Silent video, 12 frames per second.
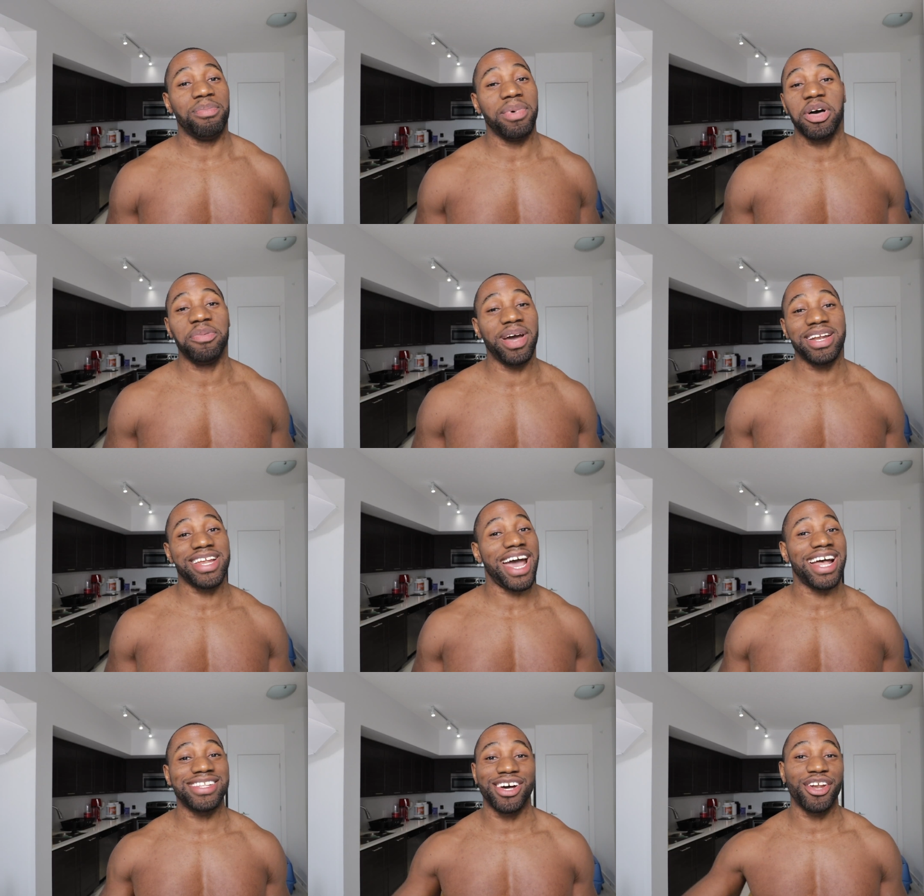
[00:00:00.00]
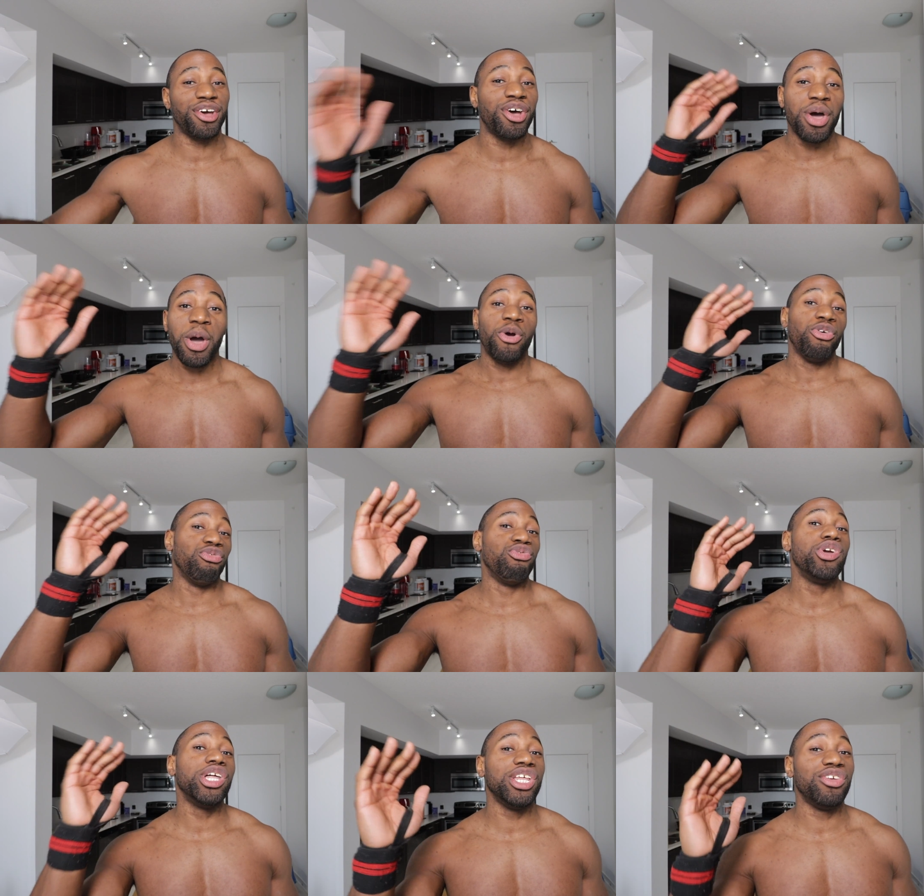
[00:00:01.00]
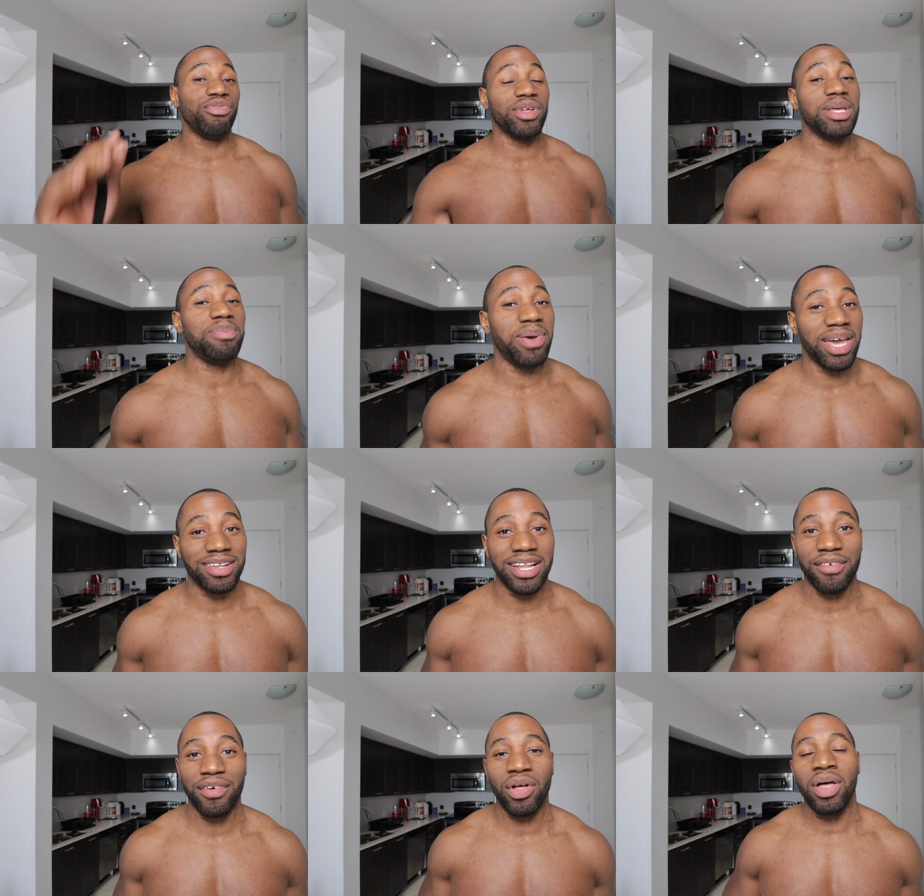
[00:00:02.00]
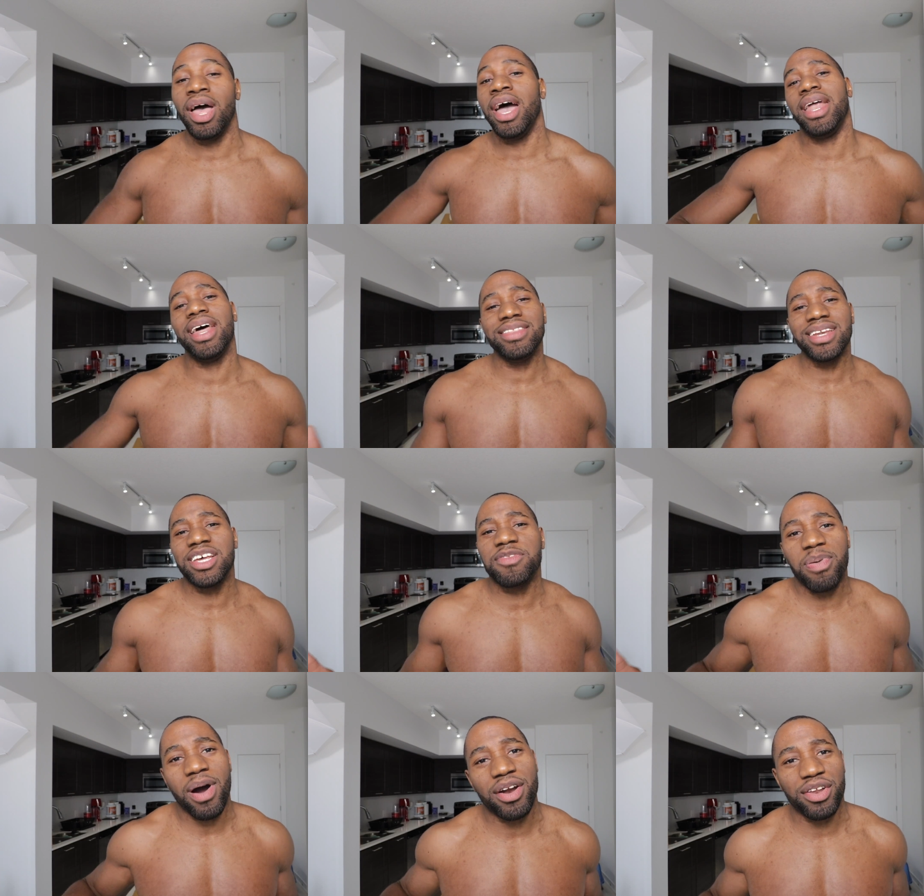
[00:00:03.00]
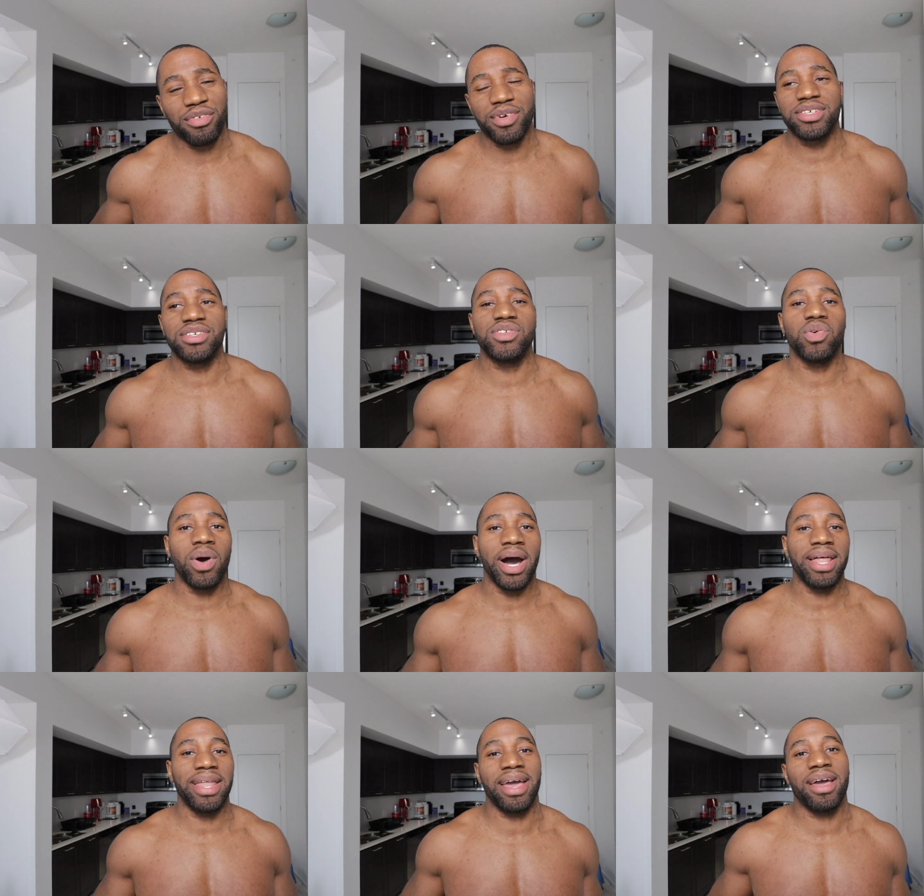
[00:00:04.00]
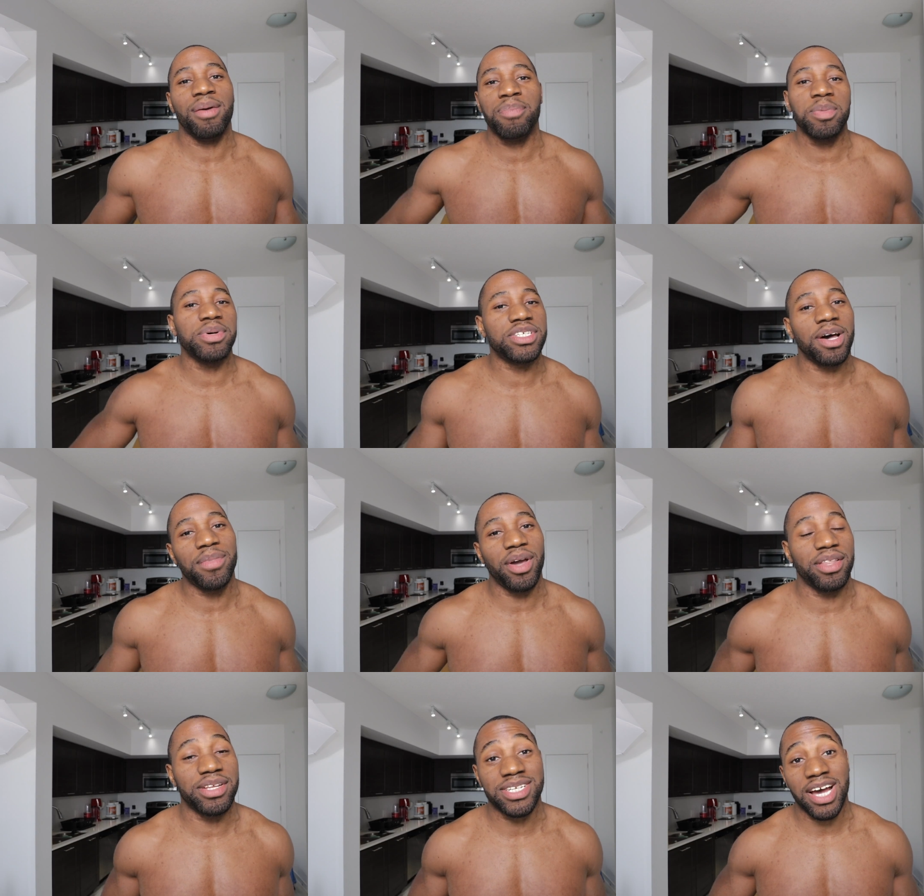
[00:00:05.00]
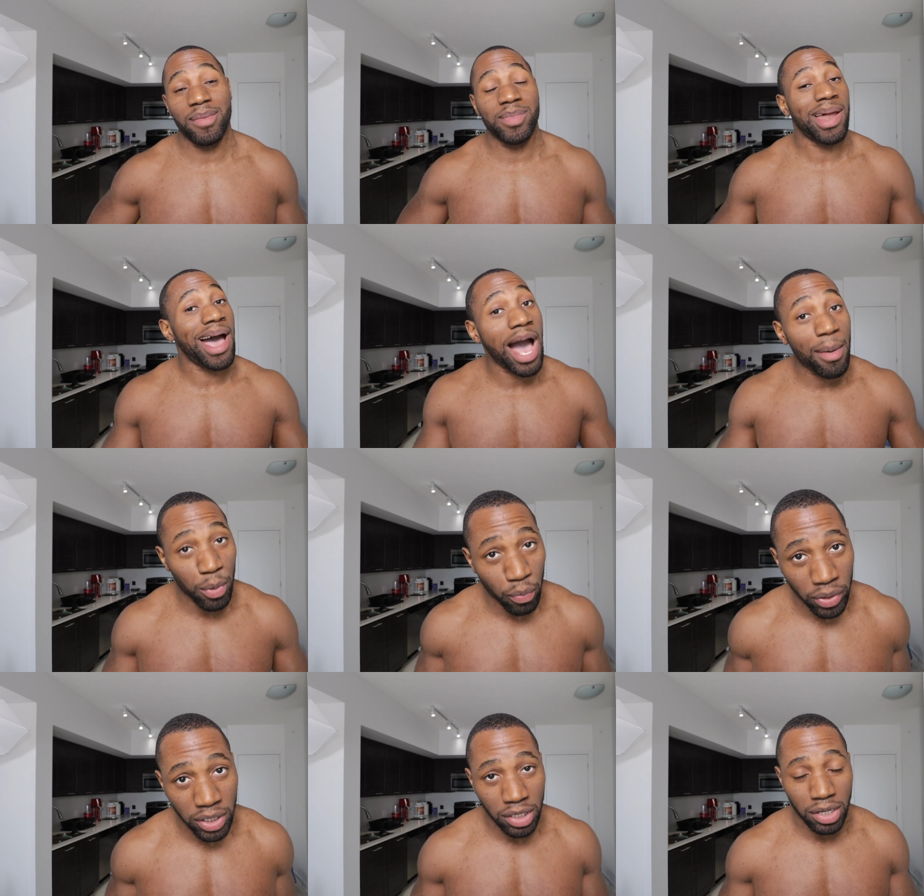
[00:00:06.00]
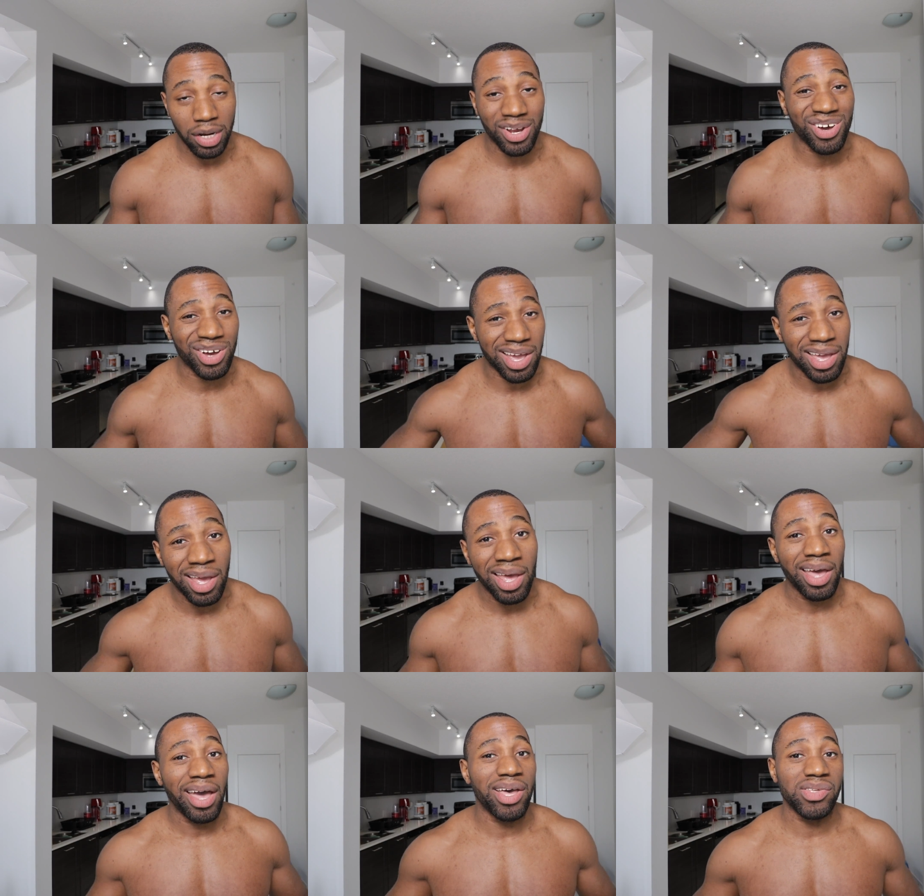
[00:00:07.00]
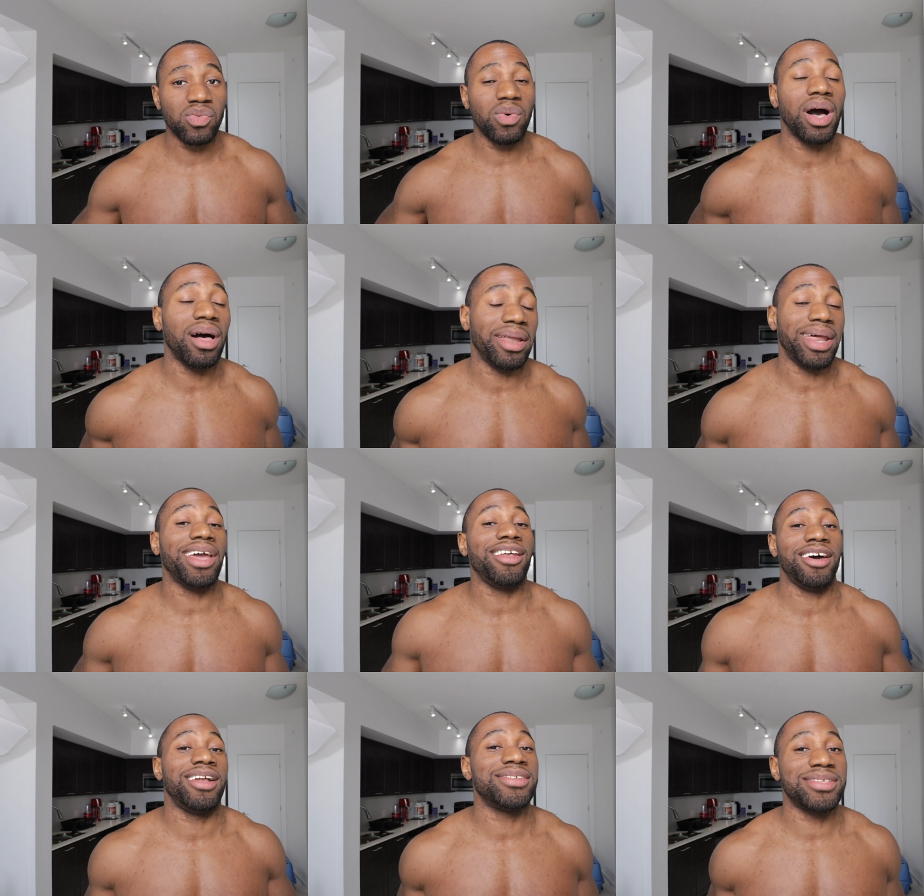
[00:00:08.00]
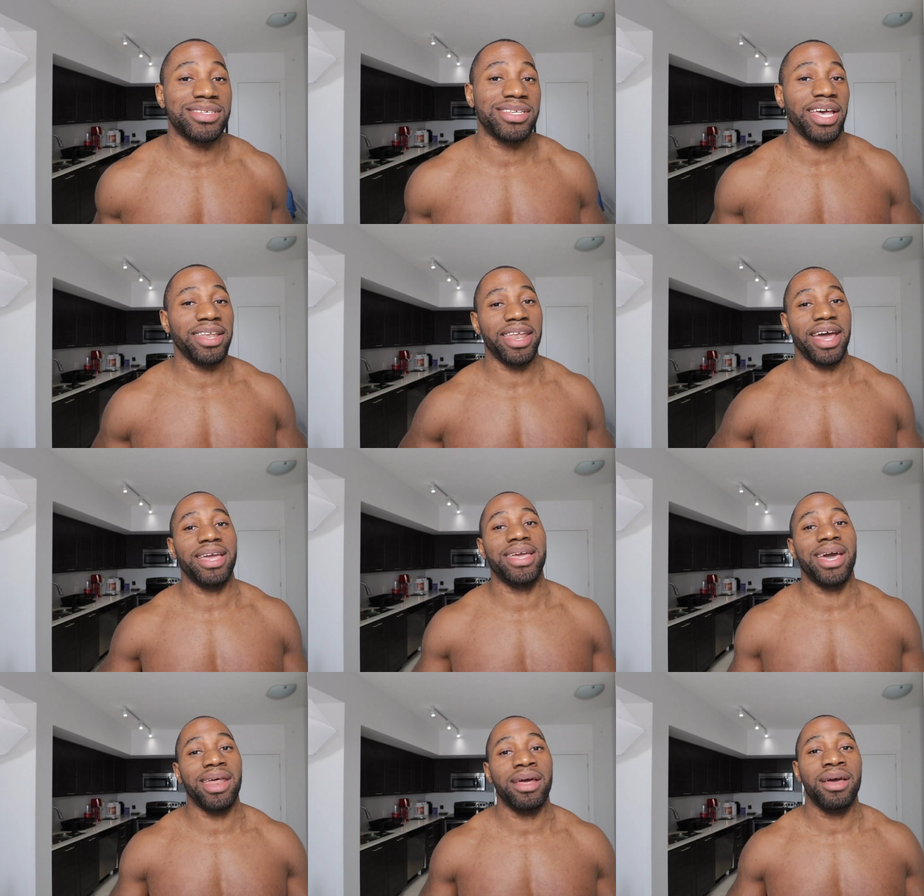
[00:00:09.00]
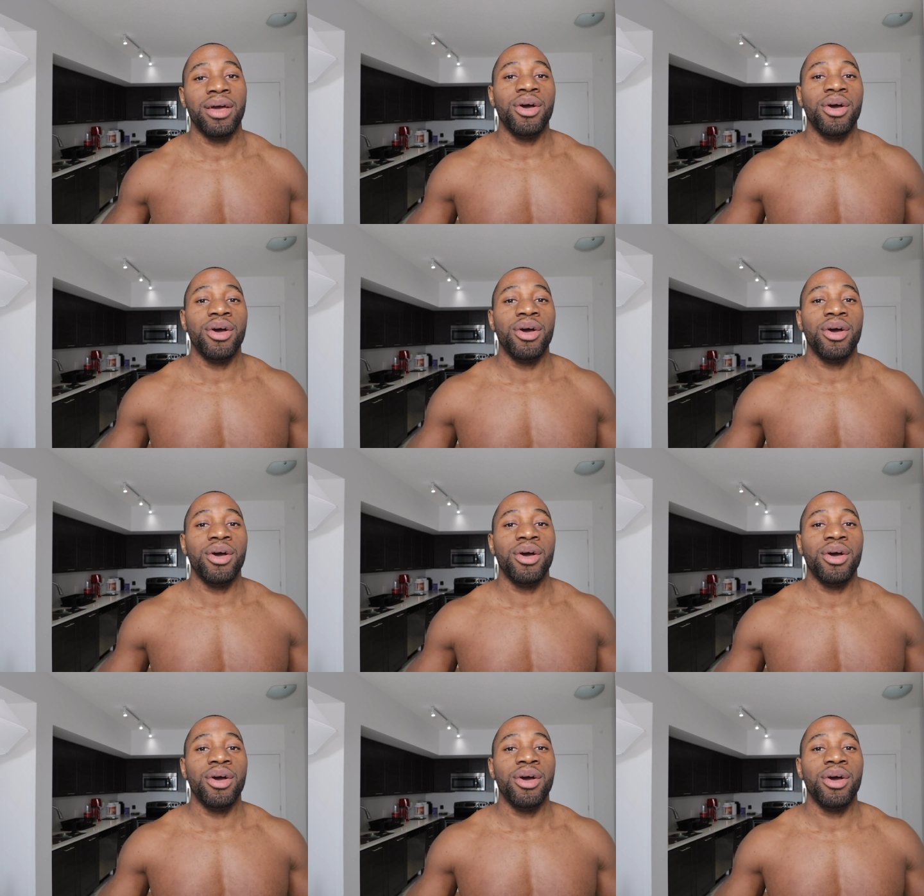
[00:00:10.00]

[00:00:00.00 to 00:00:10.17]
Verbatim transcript: my, my dad's on a really, really big level. And I think that's part of the reasons why, like, people tell me all the time that I'm a really good cook as well. And I can honestly say that I get it